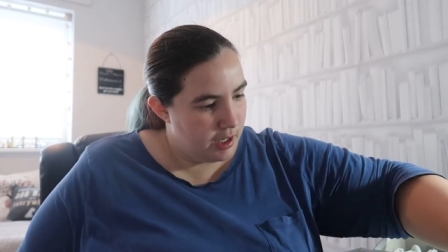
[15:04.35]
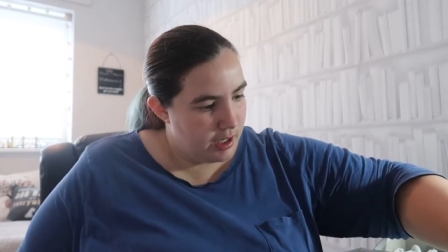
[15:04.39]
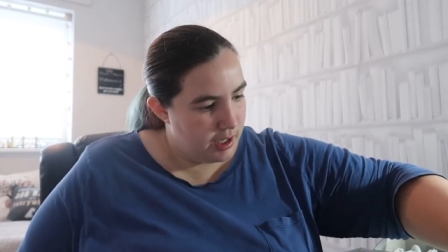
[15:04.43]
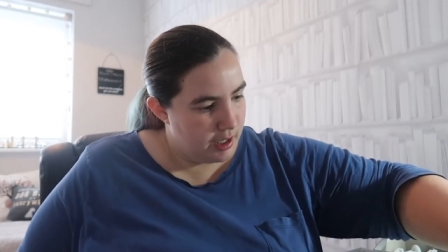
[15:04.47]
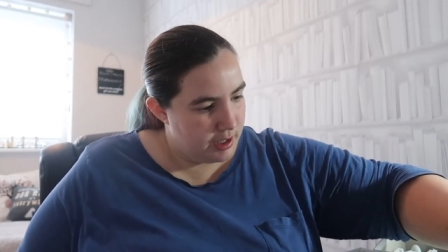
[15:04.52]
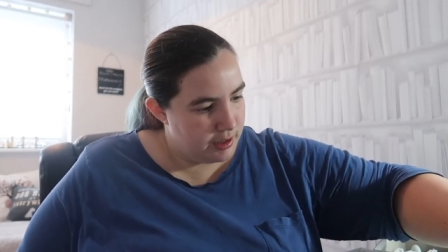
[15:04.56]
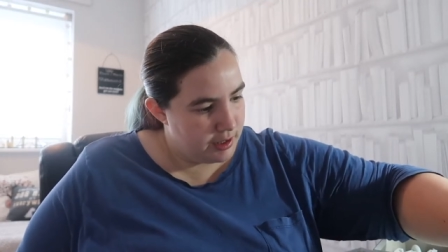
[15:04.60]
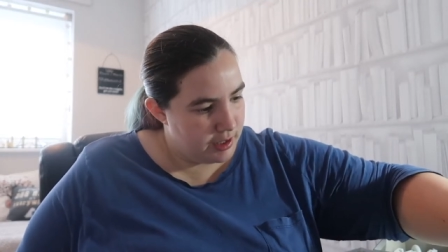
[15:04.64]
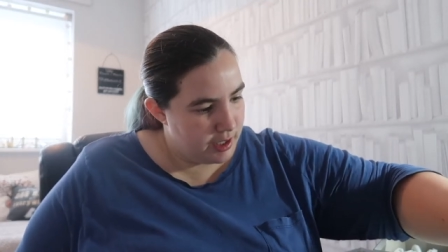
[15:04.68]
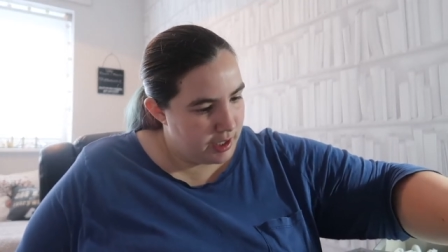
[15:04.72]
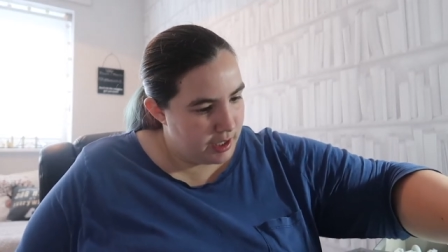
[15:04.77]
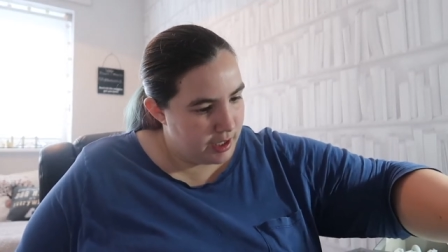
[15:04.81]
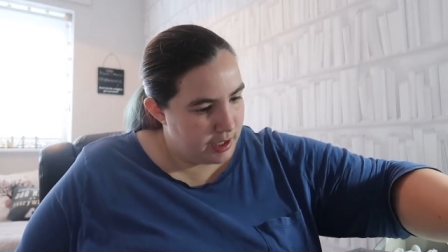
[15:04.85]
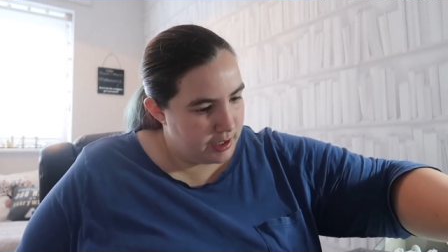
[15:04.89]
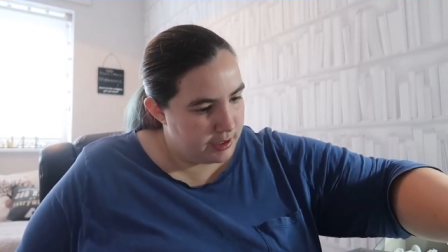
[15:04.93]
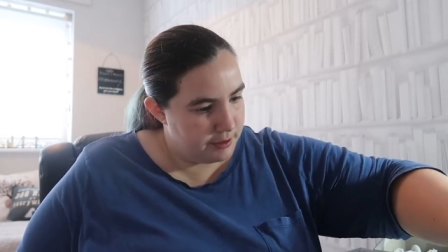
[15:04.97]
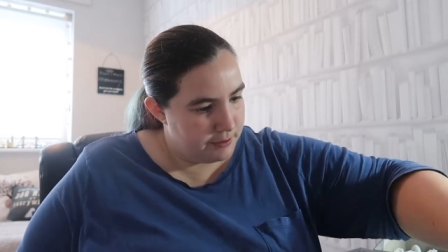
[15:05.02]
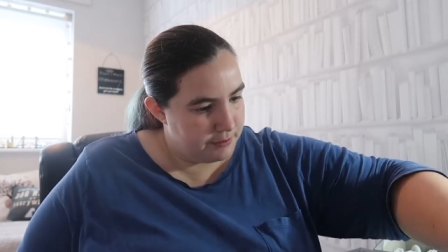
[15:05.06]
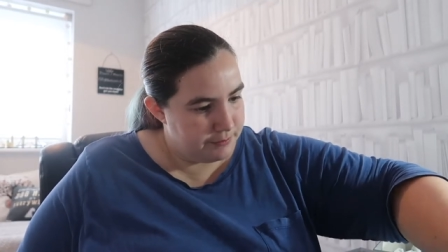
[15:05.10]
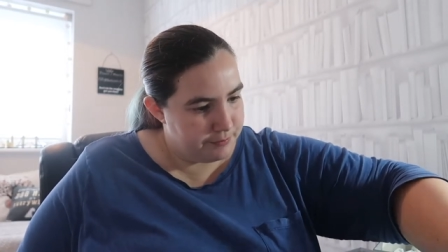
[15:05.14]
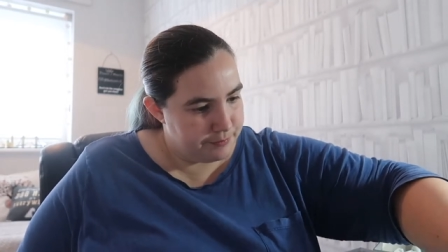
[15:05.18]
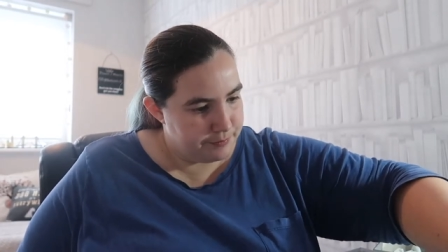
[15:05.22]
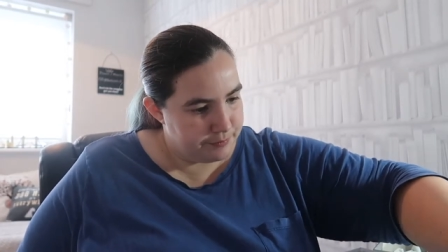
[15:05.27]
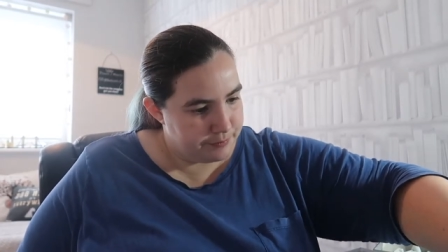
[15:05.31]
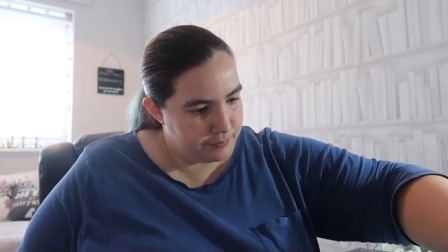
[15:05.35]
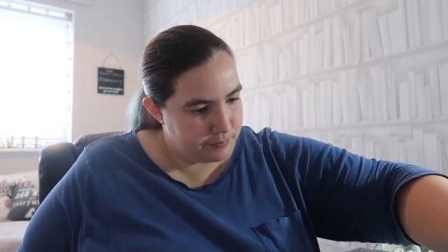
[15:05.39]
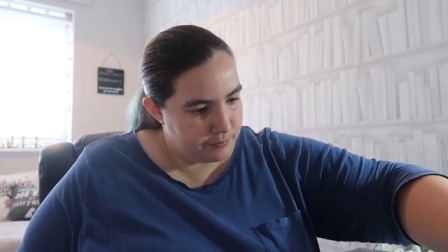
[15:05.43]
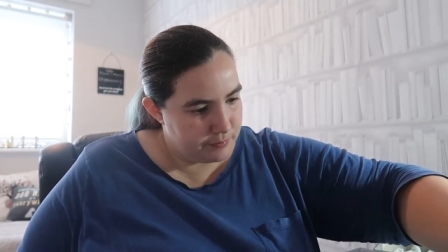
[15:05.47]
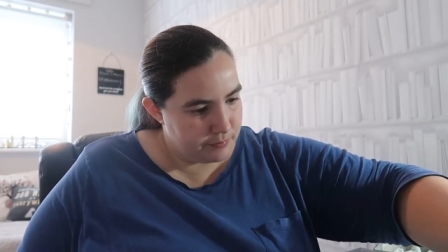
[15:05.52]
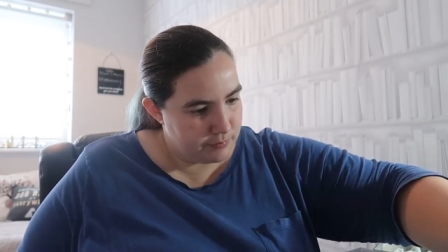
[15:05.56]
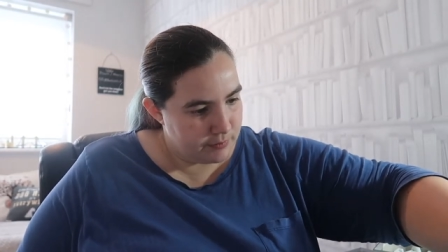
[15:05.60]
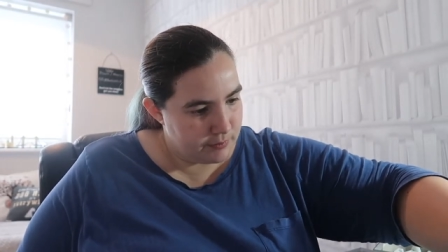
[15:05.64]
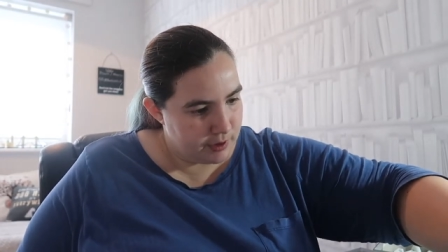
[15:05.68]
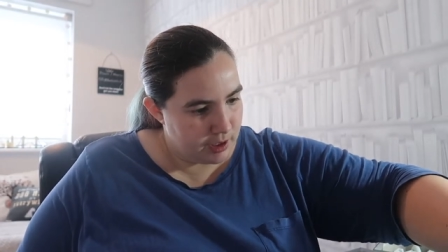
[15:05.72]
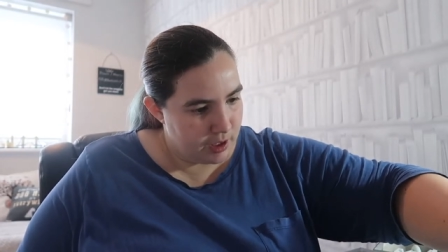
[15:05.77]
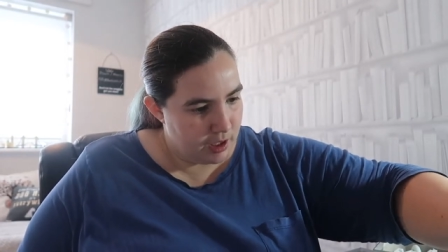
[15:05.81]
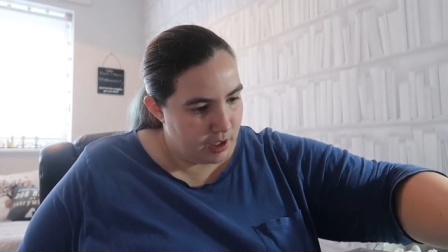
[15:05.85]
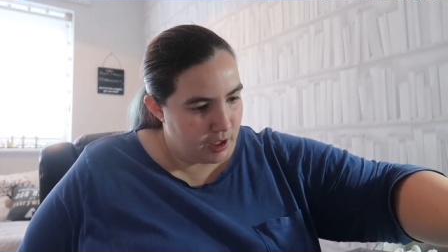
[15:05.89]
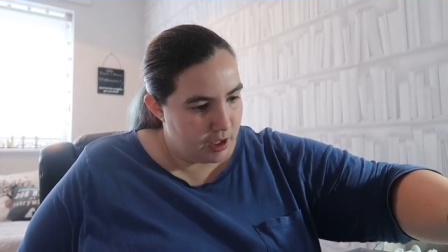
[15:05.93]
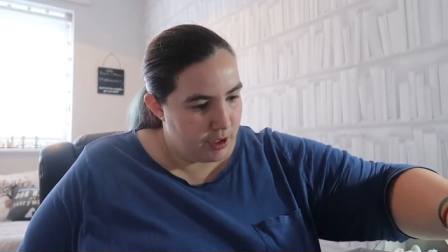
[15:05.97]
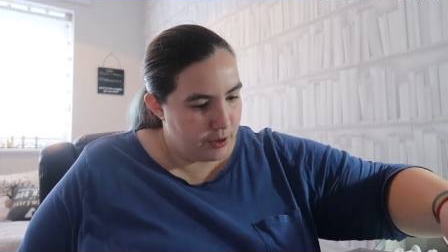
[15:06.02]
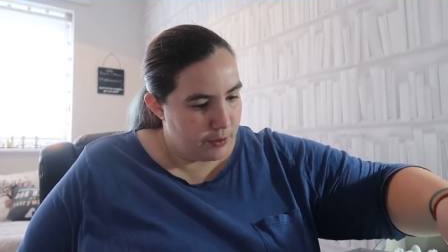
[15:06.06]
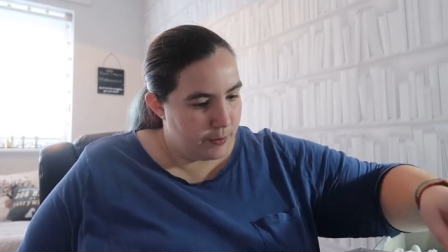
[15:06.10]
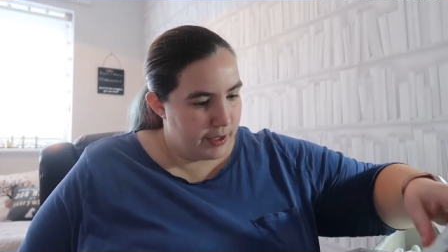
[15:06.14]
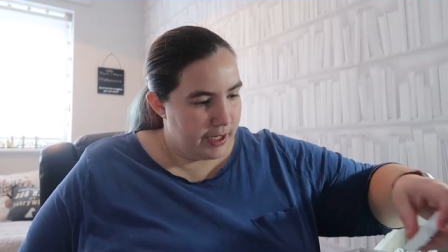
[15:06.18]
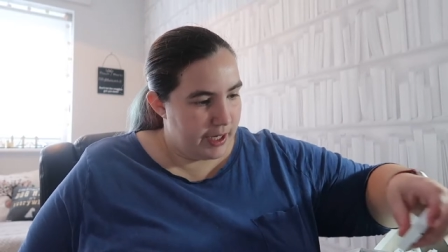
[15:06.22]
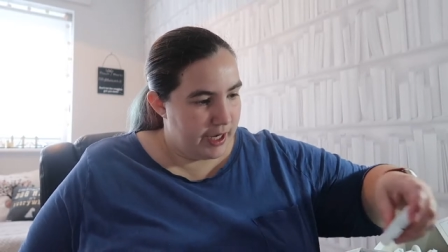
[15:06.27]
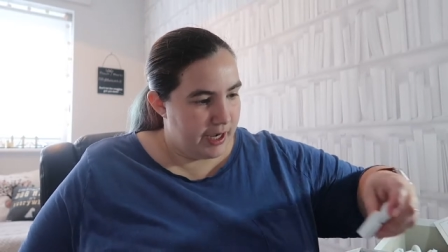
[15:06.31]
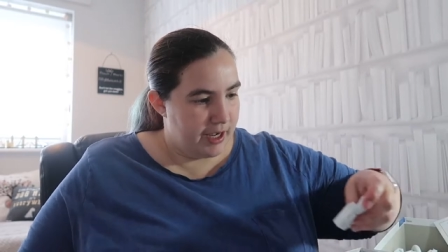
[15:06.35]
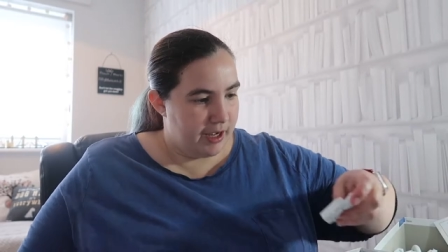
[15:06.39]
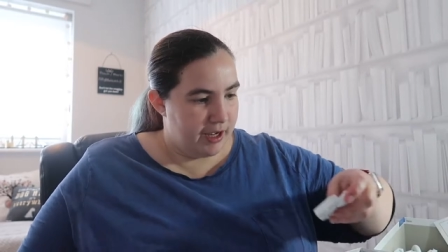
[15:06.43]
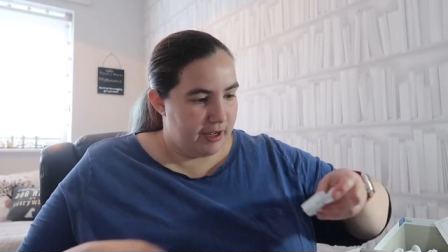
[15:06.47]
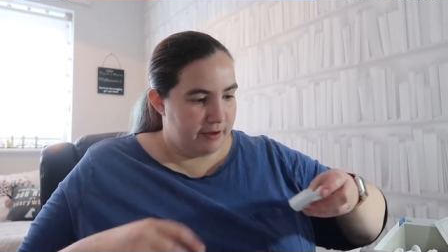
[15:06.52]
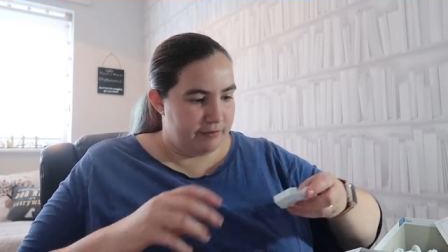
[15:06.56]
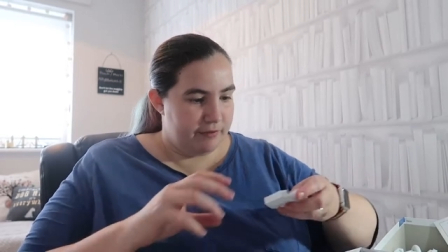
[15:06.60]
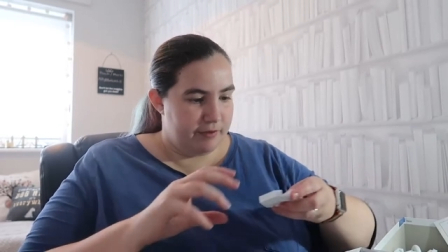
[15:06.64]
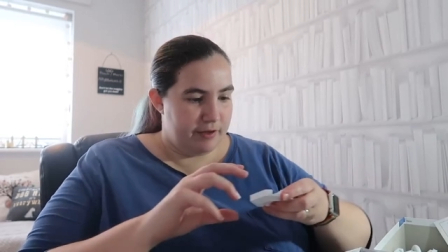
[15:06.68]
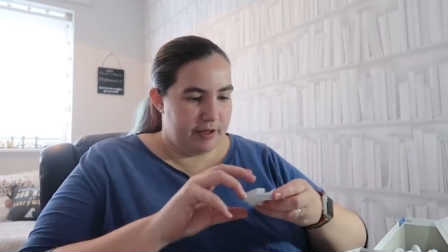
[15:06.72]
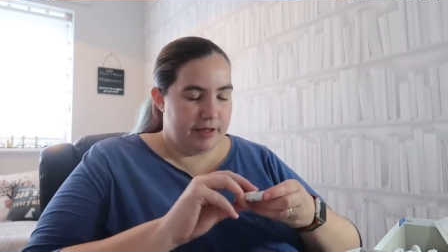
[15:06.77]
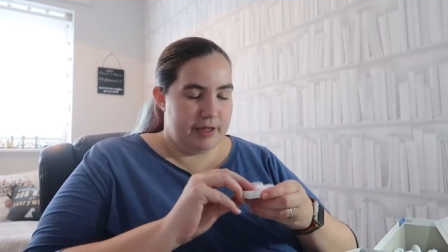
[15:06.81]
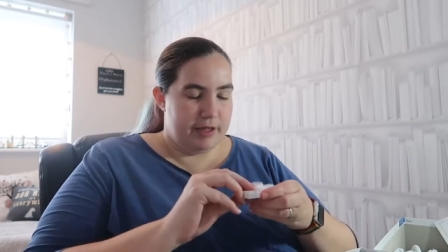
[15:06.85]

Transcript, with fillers: And then we have